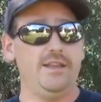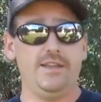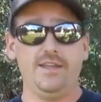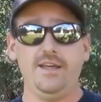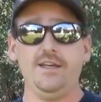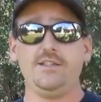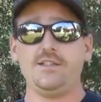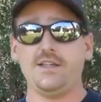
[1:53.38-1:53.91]

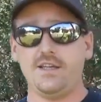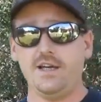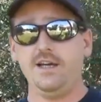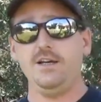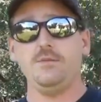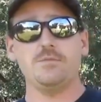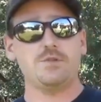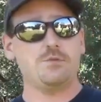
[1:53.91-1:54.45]
This
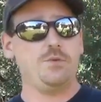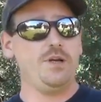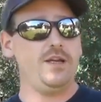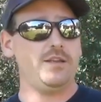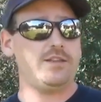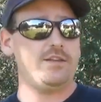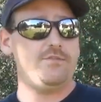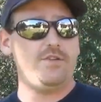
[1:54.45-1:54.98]
comes
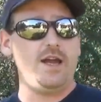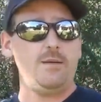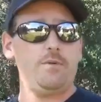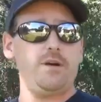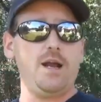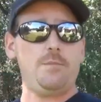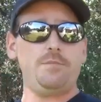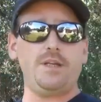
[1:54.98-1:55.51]
with the
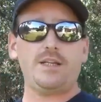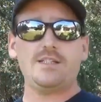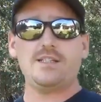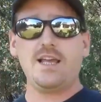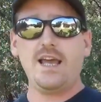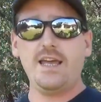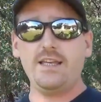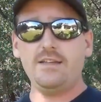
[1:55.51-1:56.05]
fiber optic
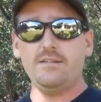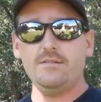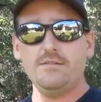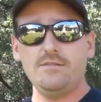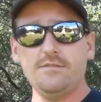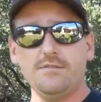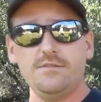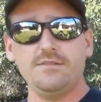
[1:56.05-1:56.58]
sight.
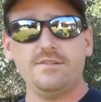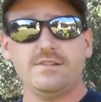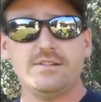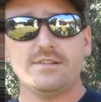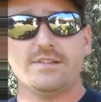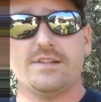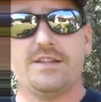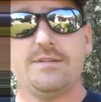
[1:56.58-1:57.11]

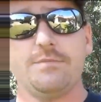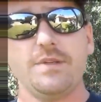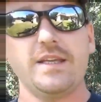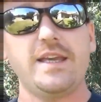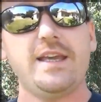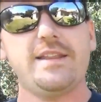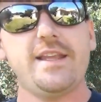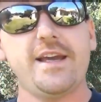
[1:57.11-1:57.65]

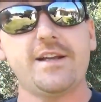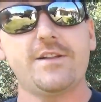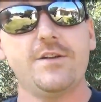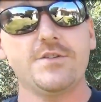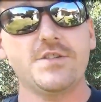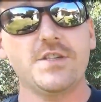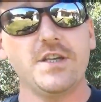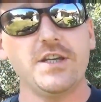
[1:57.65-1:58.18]
Get that
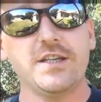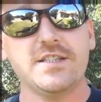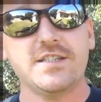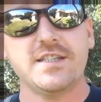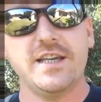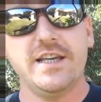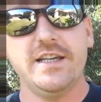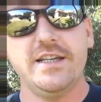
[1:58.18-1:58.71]
close so you can
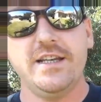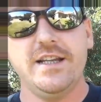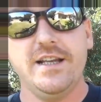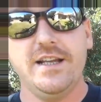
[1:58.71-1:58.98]
see it.